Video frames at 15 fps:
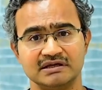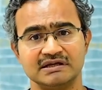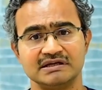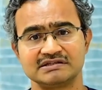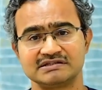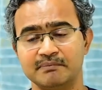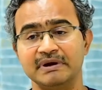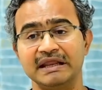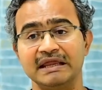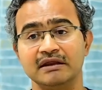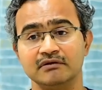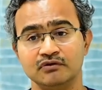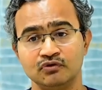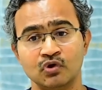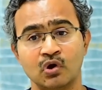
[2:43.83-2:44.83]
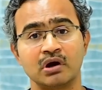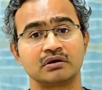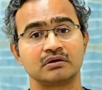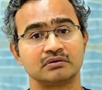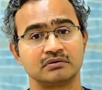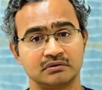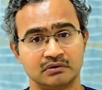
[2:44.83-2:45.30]
Somebody
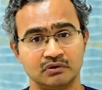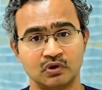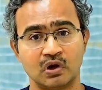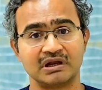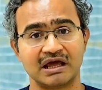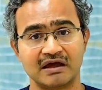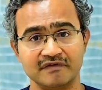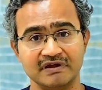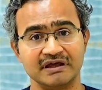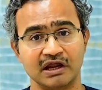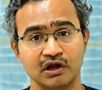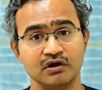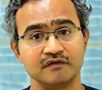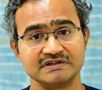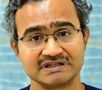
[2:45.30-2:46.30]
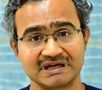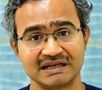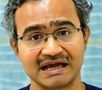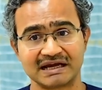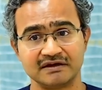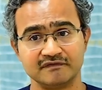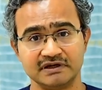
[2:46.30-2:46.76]
not having regular physical
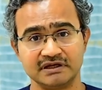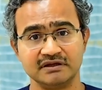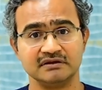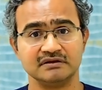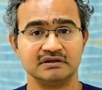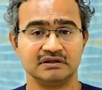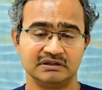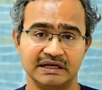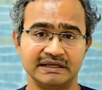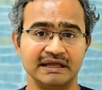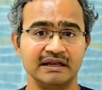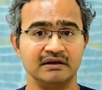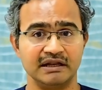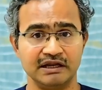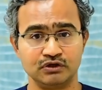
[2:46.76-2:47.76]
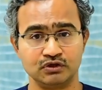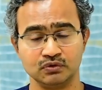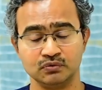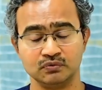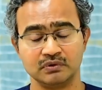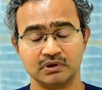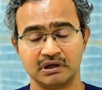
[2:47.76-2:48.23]
activity, that can lead
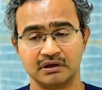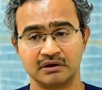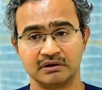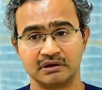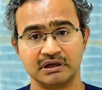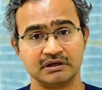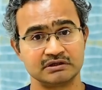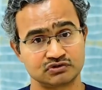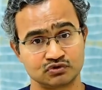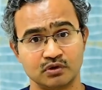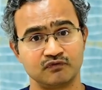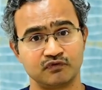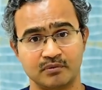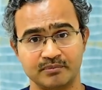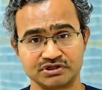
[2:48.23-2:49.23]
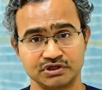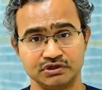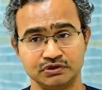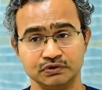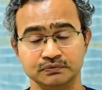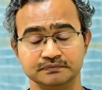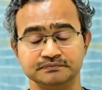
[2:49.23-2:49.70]
to stone formation
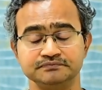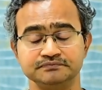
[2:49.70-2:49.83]
too.